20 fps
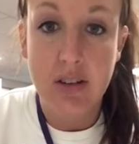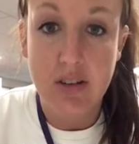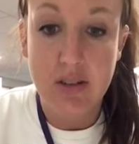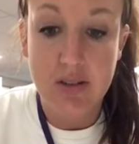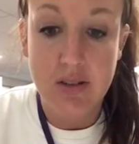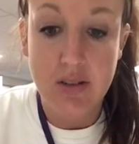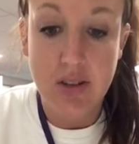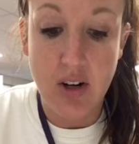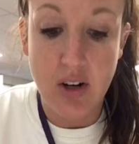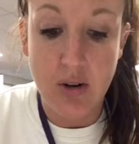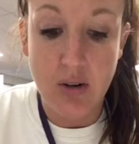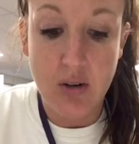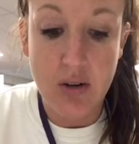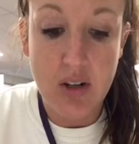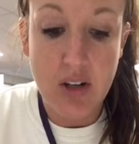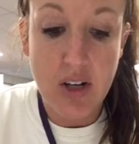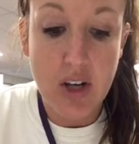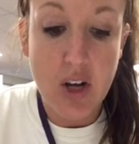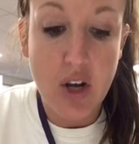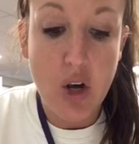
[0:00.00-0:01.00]
So,
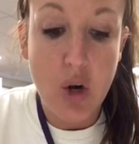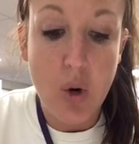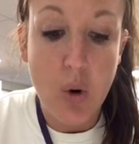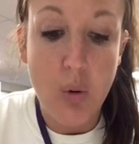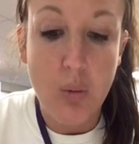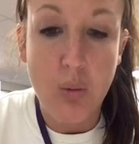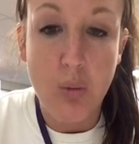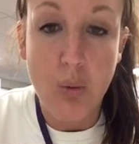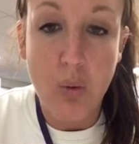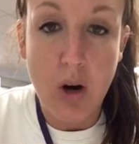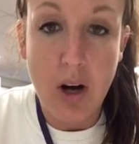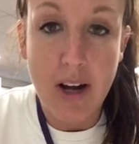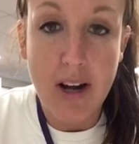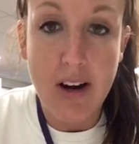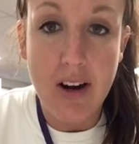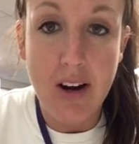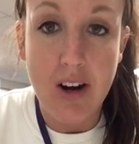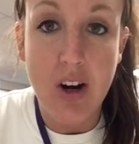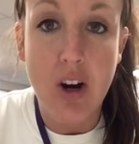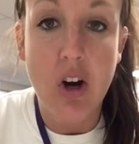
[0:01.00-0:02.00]
what
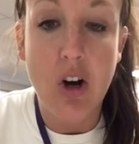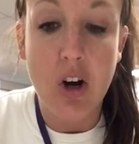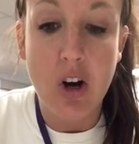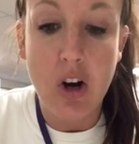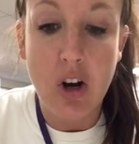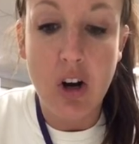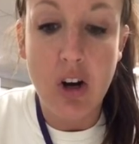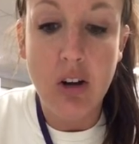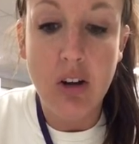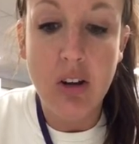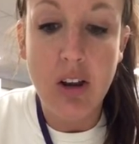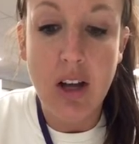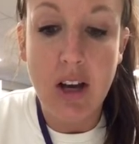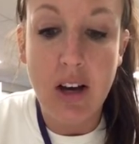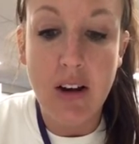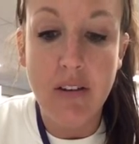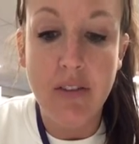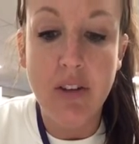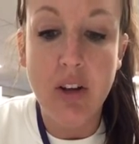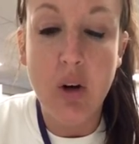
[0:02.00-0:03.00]
are all
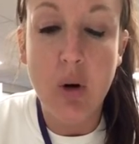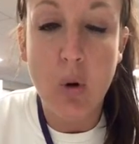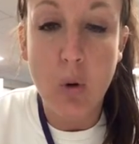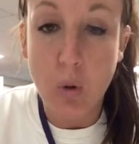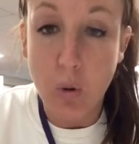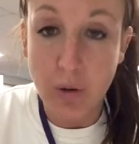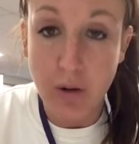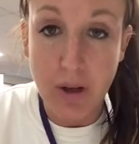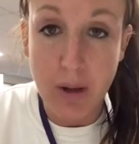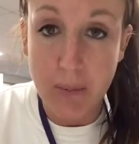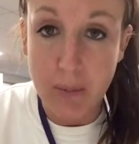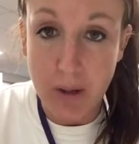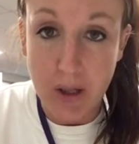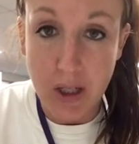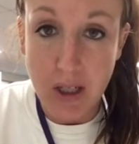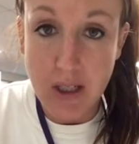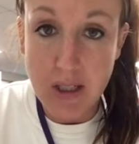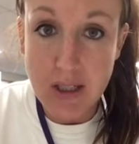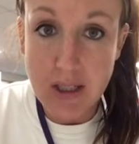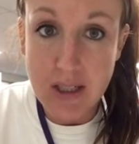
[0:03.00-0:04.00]
of the whole
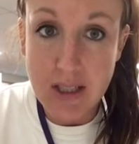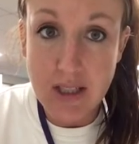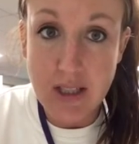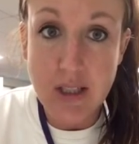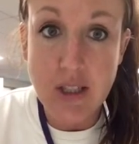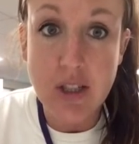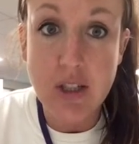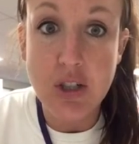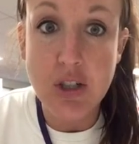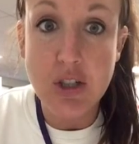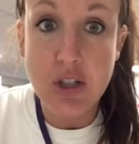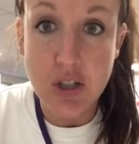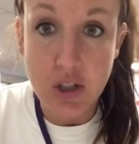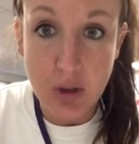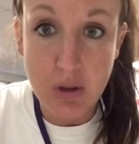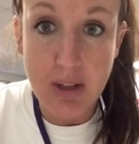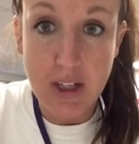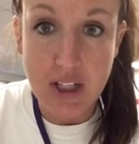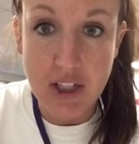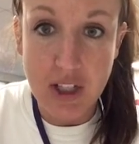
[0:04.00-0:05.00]
numbers,
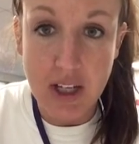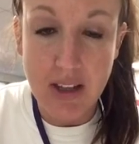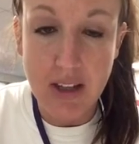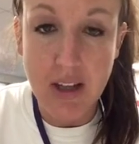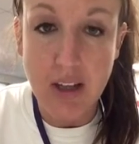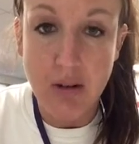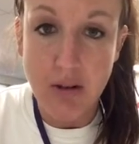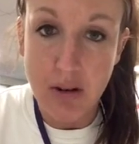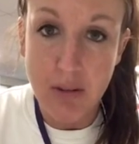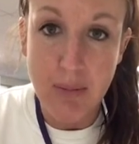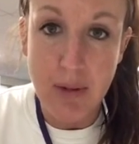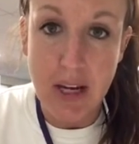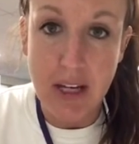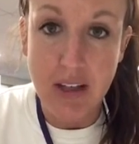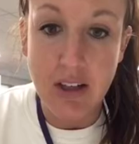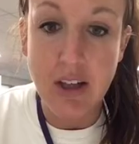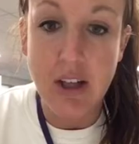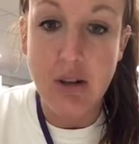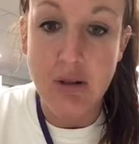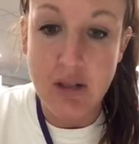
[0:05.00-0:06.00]
2-digit, that you can
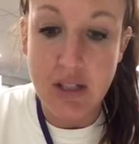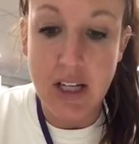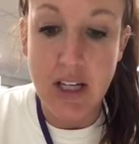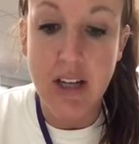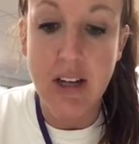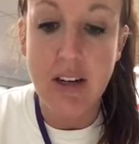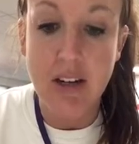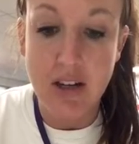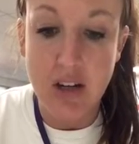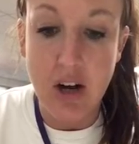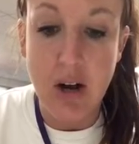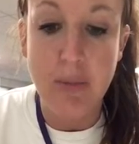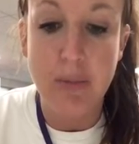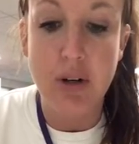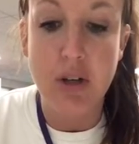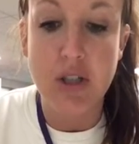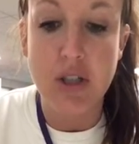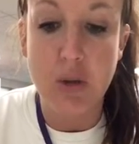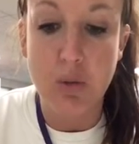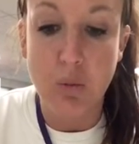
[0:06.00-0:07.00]
make using
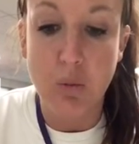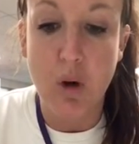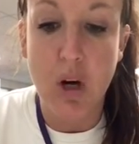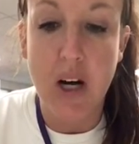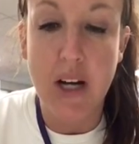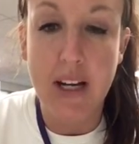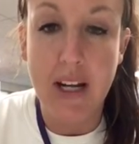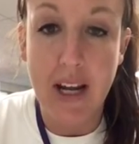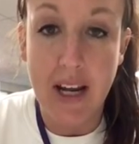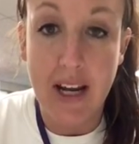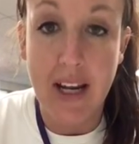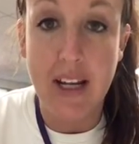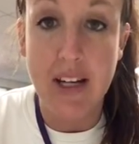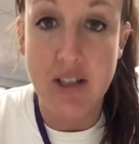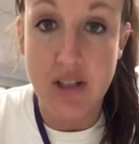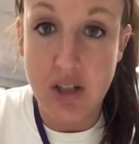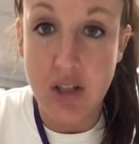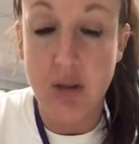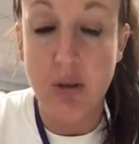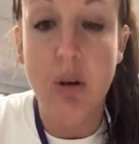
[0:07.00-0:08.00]
numbers 1
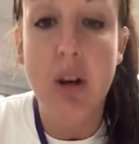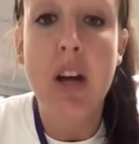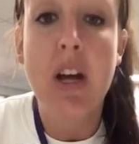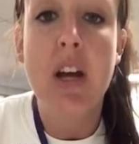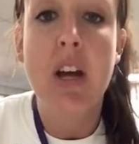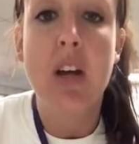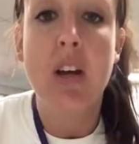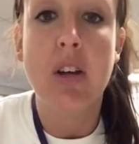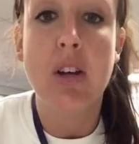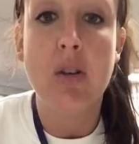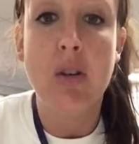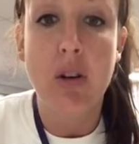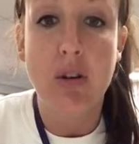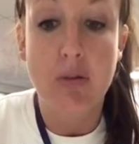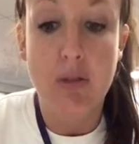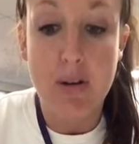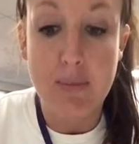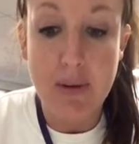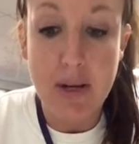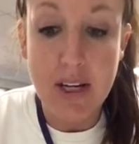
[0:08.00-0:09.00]
and 2? You
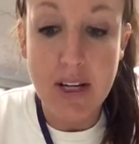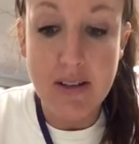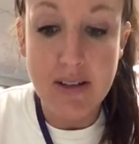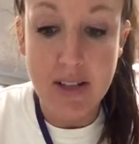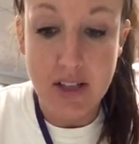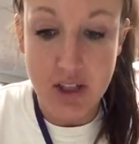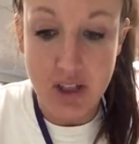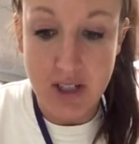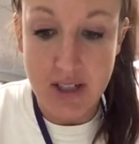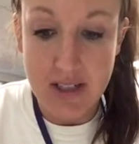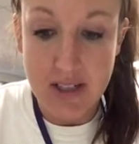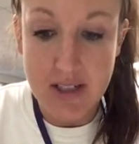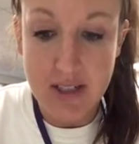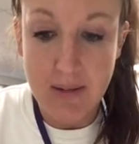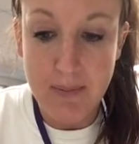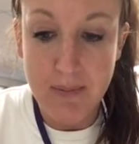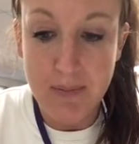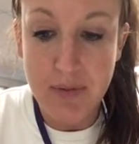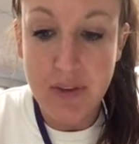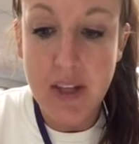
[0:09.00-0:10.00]
can repeat digits.